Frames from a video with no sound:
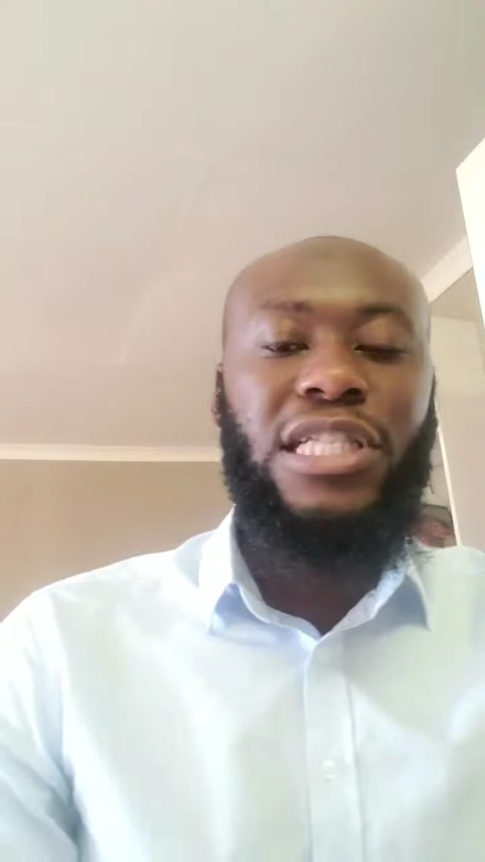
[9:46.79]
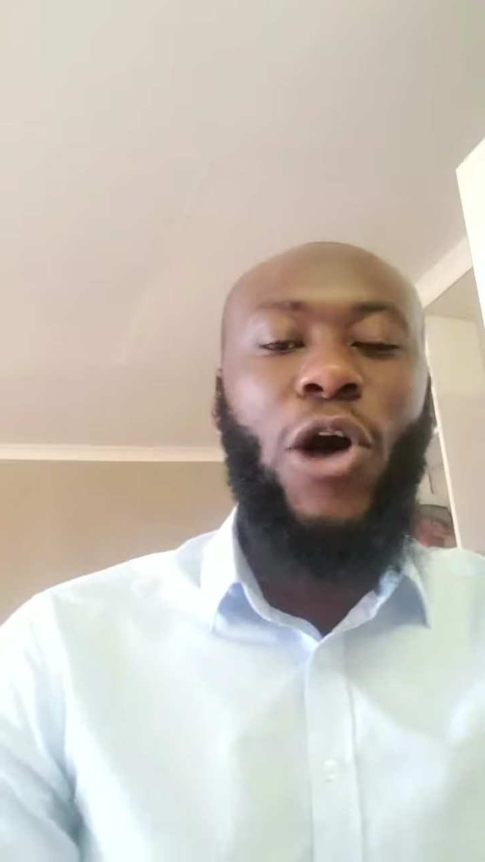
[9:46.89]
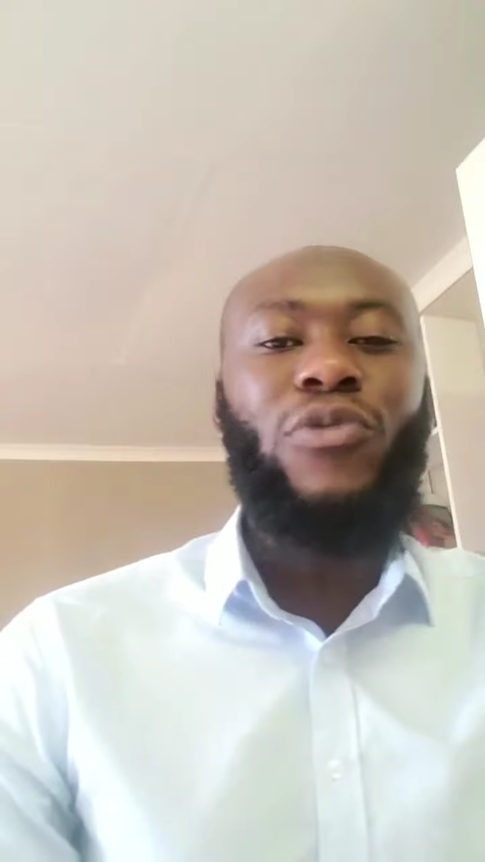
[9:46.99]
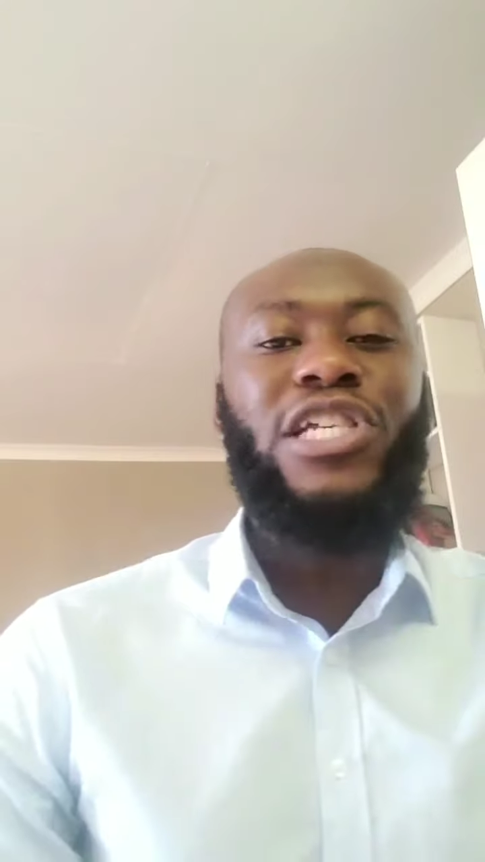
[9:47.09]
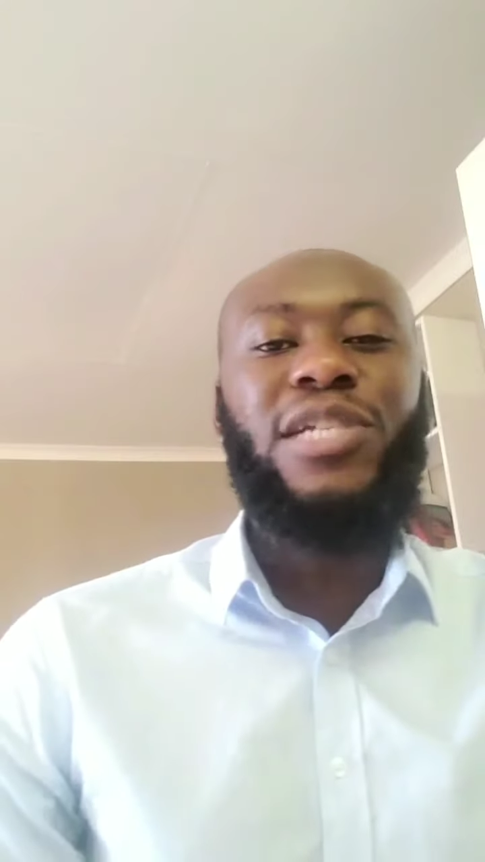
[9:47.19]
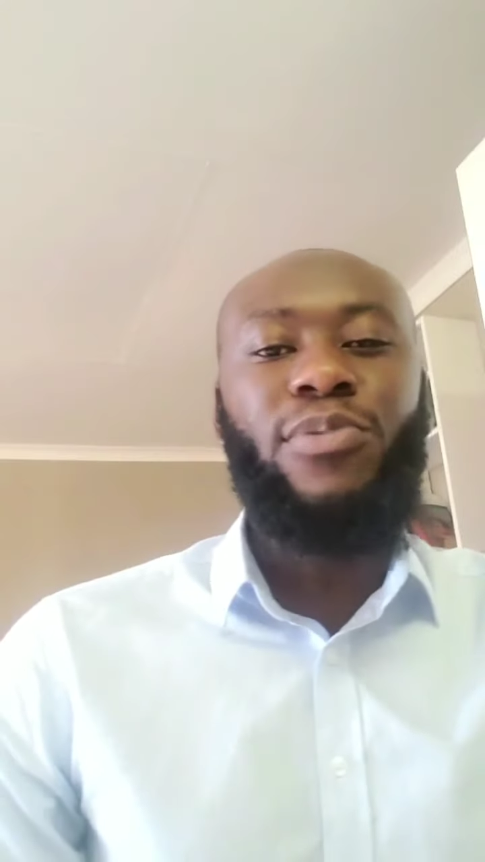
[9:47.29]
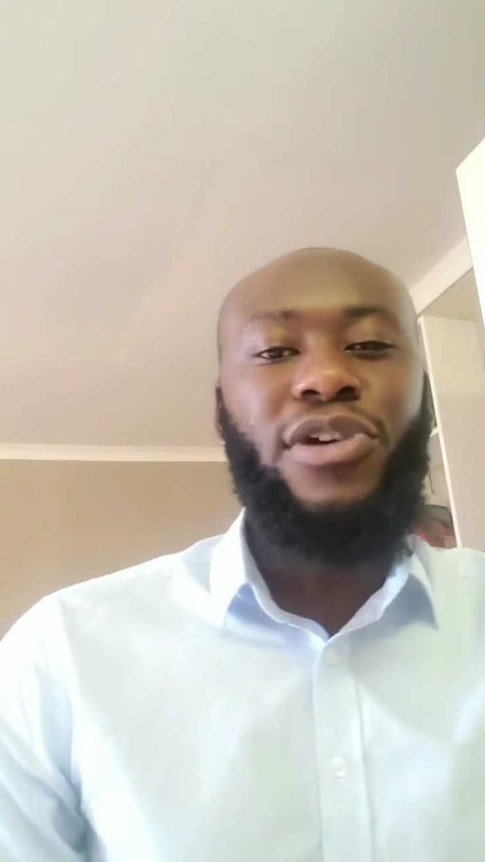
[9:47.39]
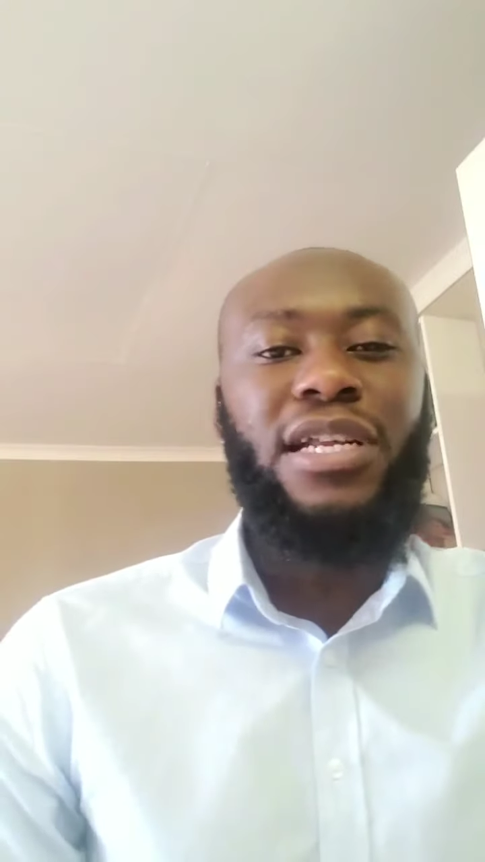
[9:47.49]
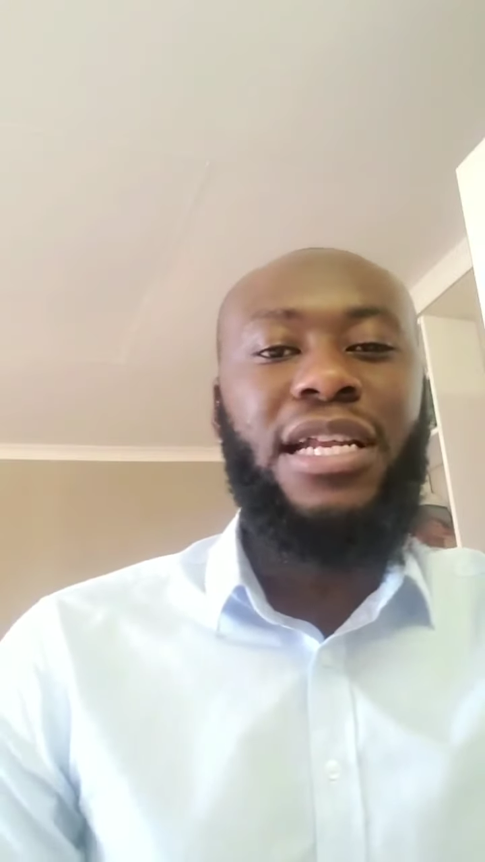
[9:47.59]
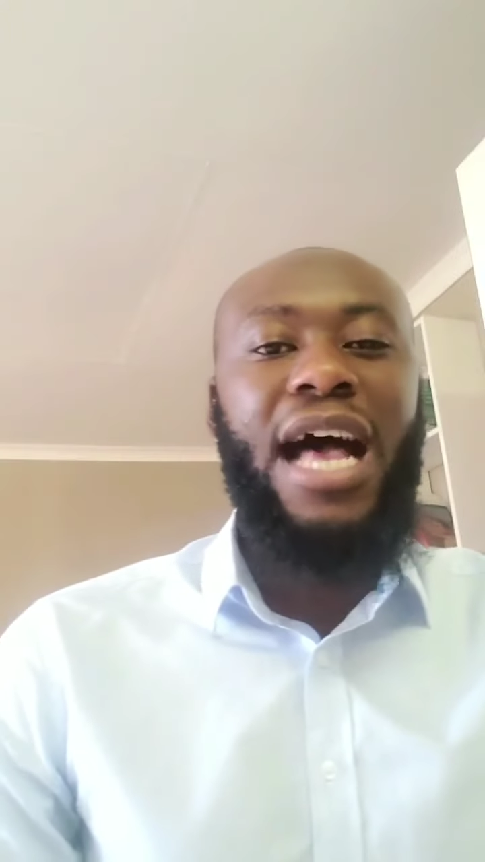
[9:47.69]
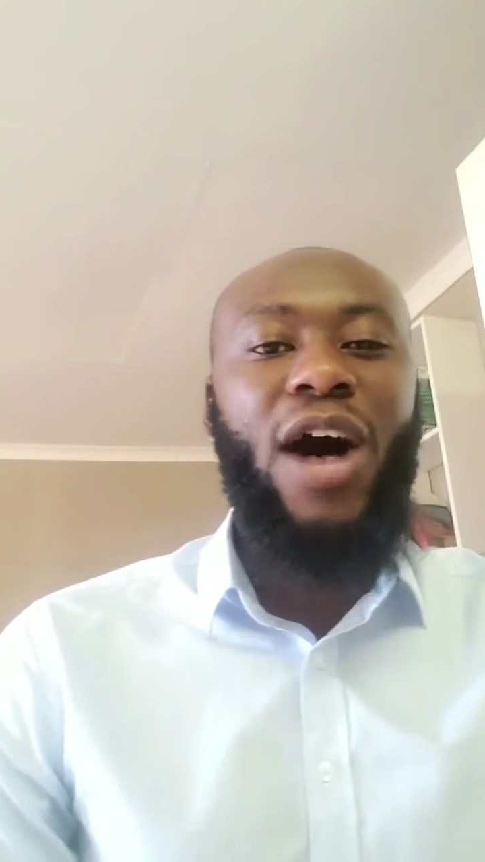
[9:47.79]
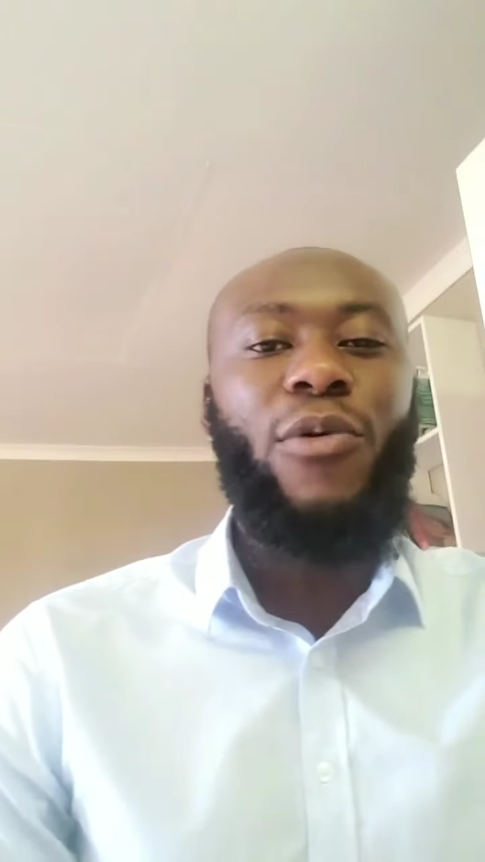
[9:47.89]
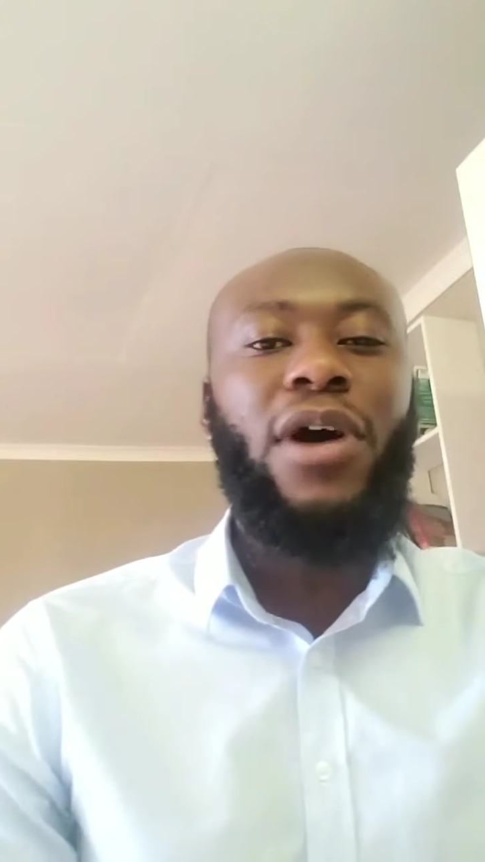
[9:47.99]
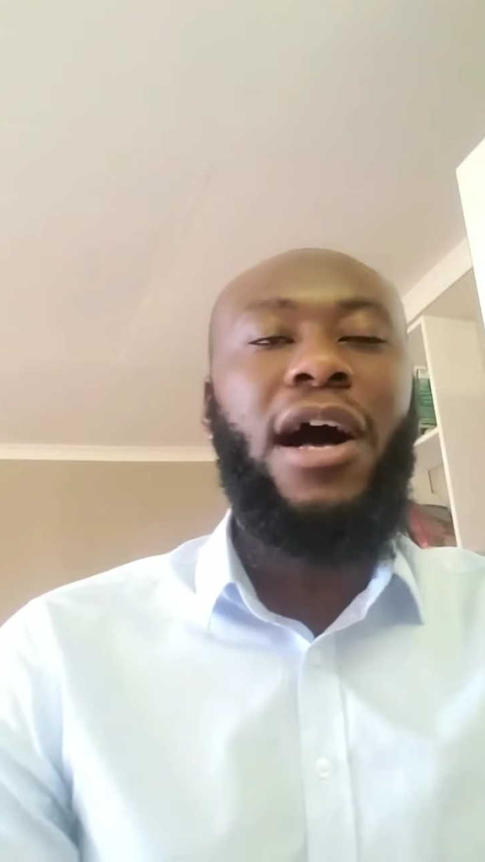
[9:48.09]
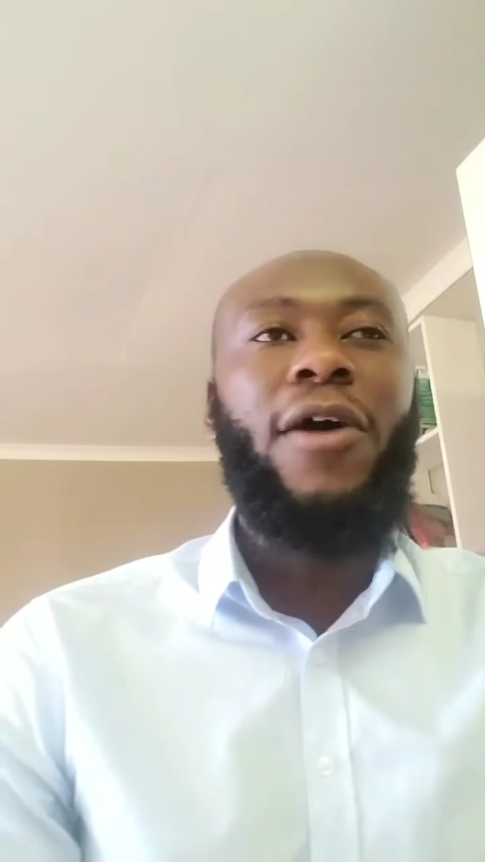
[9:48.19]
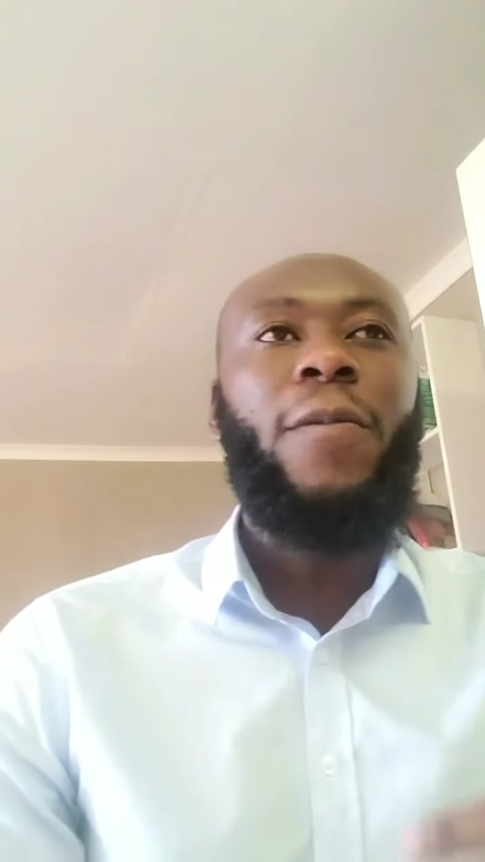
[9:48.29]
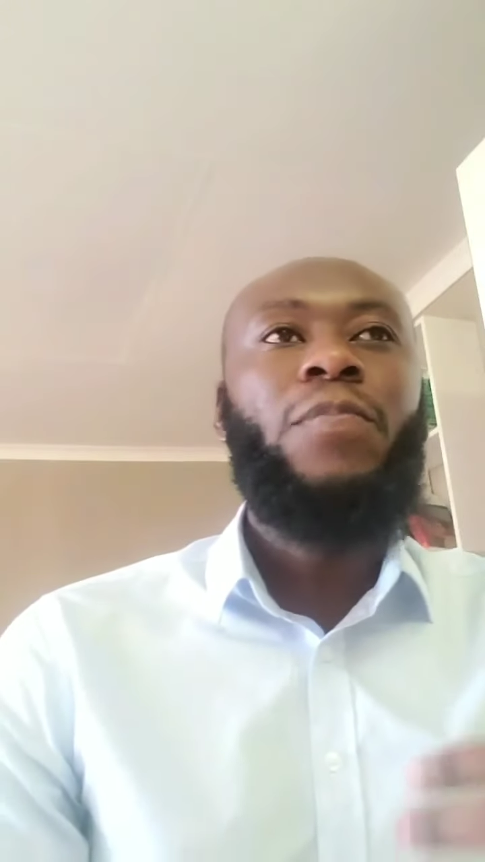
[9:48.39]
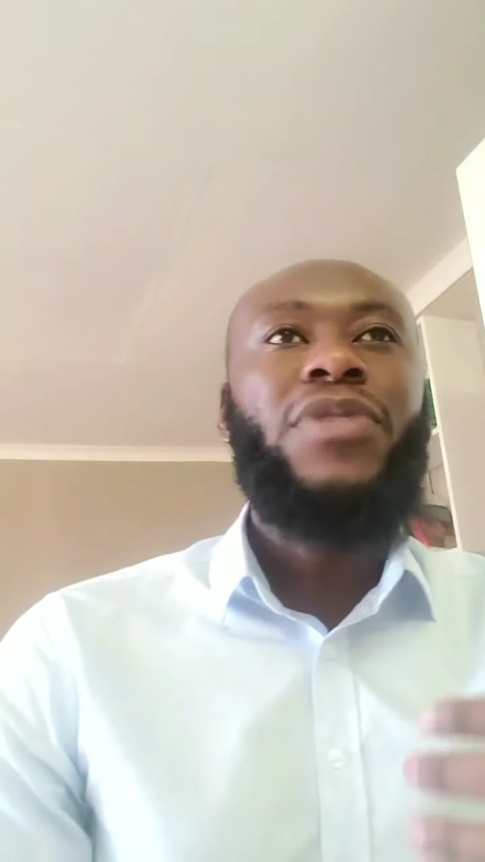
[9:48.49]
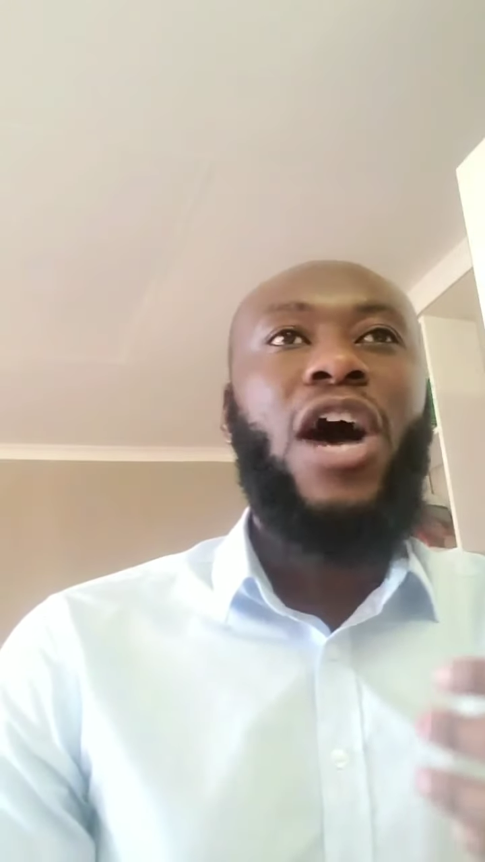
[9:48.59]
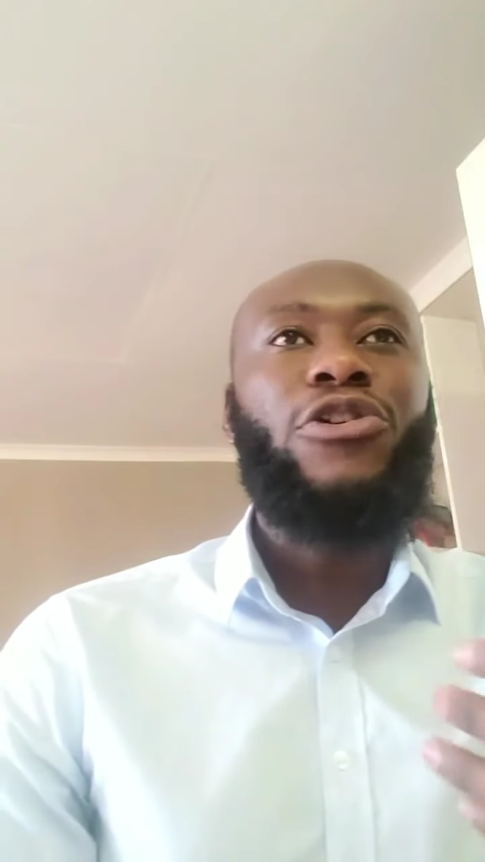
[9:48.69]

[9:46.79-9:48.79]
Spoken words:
the Holy Spirit and how